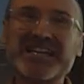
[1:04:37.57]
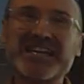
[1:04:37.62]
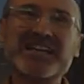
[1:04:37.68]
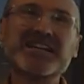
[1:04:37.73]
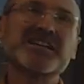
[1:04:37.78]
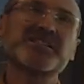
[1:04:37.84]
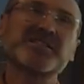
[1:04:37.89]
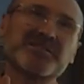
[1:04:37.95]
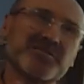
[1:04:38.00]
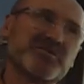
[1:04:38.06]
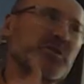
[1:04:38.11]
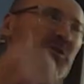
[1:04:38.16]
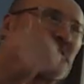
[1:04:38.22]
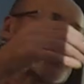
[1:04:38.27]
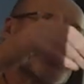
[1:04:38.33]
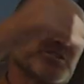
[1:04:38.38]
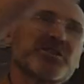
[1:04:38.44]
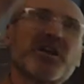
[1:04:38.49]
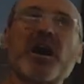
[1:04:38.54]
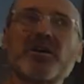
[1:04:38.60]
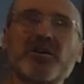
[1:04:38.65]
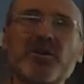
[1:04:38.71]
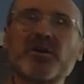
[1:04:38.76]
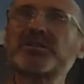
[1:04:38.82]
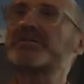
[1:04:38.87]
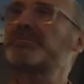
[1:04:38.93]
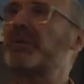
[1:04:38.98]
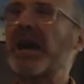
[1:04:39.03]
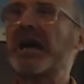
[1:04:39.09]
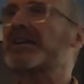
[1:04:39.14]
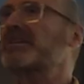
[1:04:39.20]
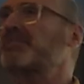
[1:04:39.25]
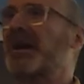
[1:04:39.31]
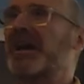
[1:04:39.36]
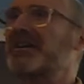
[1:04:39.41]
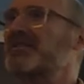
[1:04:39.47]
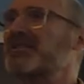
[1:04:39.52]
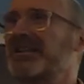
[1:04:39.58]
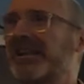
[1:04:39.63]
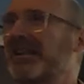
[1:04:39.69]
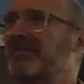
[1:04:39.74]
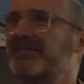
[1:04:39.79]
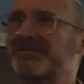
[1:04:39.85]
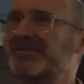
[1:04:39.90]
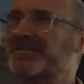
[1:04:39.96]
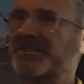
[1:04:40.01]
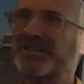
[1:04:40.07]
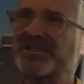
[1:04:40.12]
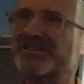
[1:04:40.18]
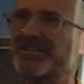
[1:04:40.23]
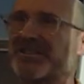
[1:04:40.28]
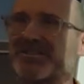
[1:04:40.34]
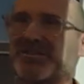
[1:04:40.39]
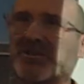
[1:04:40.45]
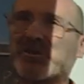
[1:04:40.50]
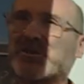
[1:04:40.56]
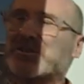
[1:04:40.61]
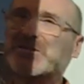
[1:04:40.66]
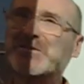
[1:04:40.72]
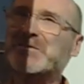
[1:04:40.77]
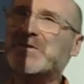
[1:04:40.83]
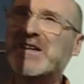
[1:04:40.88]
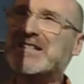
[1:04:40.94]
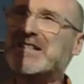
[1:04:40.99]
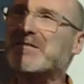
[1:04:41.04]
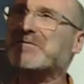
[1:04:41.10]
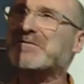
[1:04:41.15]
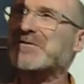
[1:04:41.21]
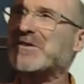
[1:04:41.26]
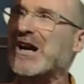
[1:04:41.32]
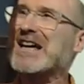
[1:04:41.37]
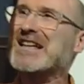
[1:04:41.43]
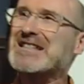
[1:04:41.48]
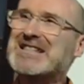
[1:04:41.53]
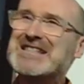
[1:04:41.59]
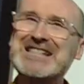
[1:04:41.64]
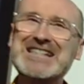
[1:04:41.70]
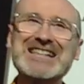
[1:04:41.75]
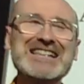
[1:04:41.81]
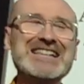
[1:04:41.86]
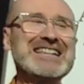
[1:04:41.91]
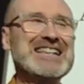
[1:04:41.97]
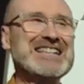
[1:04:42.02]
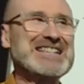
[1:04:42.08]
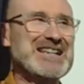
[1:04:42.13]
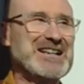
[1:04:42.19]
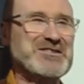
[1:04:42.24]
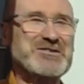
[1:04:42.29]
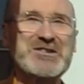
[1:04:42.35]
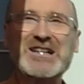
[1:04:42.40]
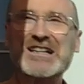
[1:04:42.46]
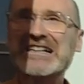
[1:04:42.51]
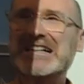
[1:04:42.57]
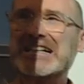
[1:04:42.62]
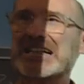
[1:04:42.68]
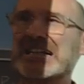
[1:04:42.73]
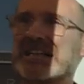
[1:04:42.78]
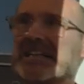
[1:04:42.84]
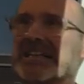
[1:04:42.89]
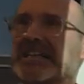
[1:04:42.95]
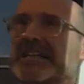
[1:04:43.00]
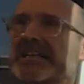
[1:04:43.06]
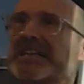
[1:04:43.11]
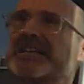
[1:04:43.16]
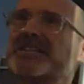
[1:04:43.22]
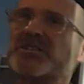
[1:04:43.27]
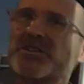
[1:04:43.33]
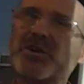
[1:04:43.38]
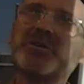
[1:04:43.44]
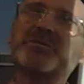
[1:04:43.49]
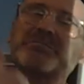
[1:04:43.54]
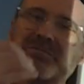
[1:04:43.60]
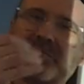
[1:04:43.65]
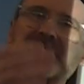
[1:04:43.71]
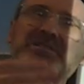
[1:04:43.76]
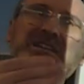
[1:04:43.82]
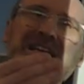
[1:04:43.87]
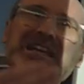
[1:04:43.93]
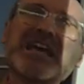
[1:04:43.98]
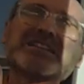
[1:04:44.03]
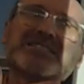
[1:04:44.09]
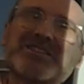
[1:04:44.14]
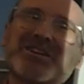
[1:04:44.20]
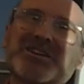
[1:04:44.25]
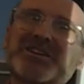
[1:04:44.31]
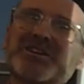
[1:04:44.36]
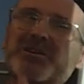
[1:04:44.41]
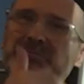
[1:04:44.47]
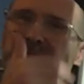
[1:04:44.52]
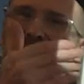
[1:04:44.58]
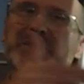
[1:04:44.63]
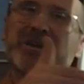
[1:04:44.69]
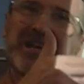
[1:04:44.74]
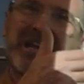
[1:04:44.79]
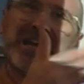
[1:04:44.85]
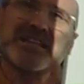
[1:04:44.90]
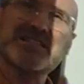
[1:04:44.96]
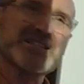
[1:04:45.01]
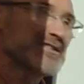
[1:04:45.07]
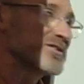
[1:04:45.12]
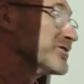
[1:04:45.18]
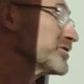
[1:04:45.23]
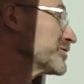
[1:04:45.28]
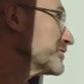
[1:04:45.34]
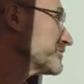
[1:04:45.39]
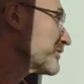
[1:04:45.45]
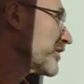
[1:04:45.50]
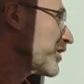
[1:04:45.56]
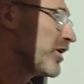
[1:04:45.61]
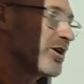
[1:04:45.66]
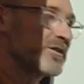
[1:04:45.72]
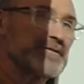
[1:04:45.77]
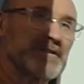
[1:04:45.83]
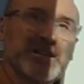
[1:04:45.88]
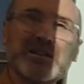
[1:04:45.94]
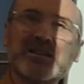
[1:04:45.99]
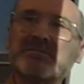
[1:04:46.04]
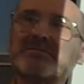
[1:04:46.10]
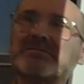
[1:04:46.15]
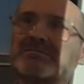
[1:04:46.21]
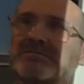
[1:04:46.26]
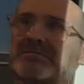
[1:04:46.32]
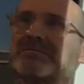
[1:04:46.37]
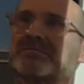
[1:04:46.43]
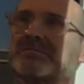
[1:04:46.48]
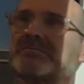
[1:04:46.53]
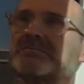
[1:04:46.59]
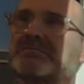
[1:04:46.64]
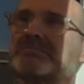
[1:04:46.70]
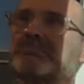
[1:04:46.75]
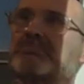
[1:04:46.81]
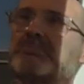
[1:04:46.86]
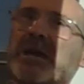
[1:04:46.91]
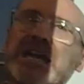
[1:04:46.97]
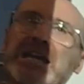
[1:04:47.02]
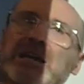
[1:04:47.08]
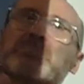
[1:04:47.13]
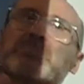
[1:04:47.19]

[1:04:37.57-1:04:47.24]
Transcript: Of course, she's not going to Paris by herself. She, she's going to visit friends, etc. So the letter communicates to Orville make a